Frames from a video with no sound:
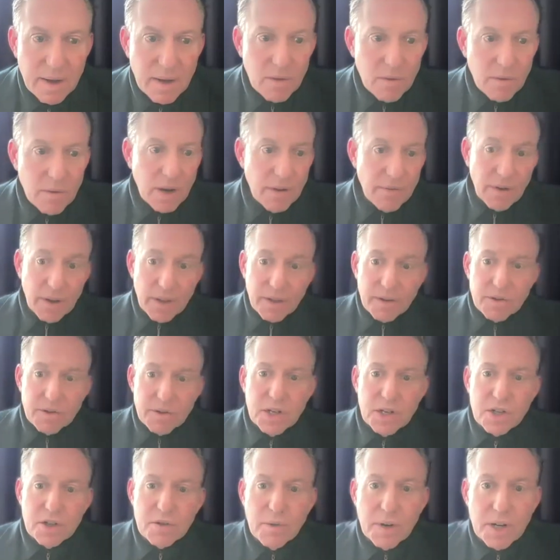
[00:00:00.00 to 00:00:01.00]
We have other
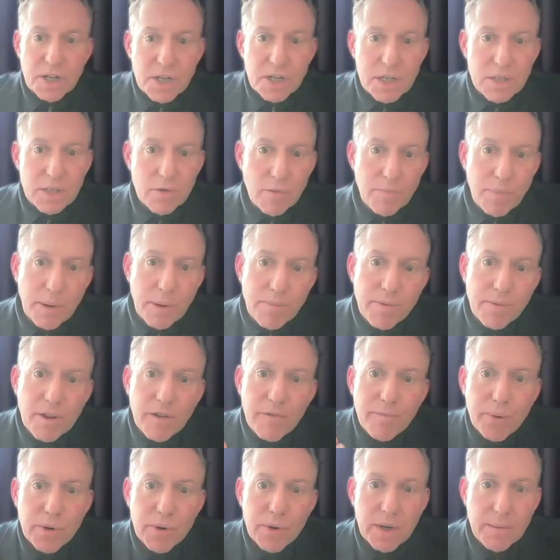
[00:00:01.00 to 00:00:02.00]
situations where people have
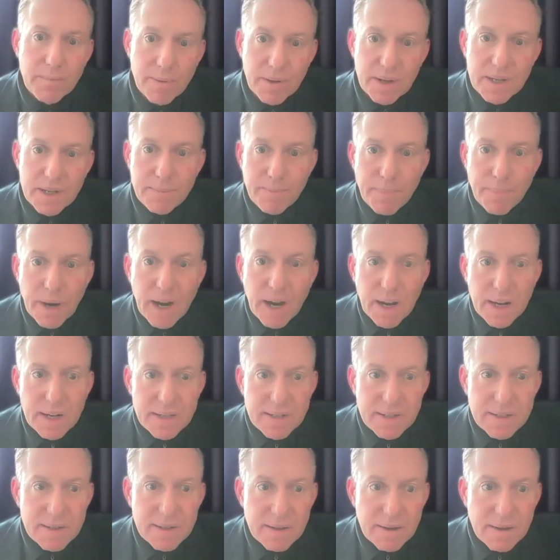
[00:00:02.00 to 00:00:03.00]
put in place
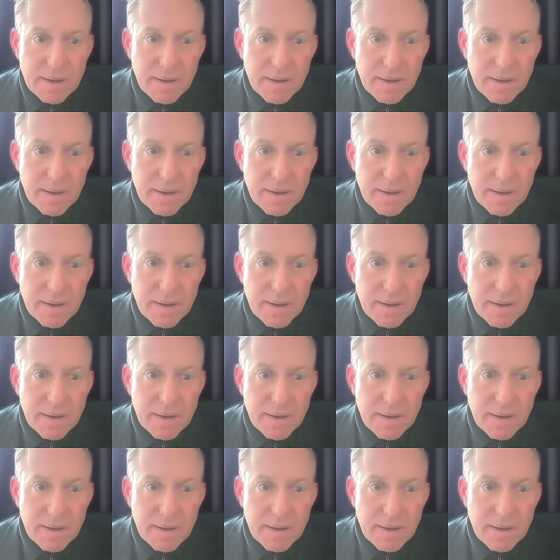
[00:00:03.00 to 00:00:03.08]
bots.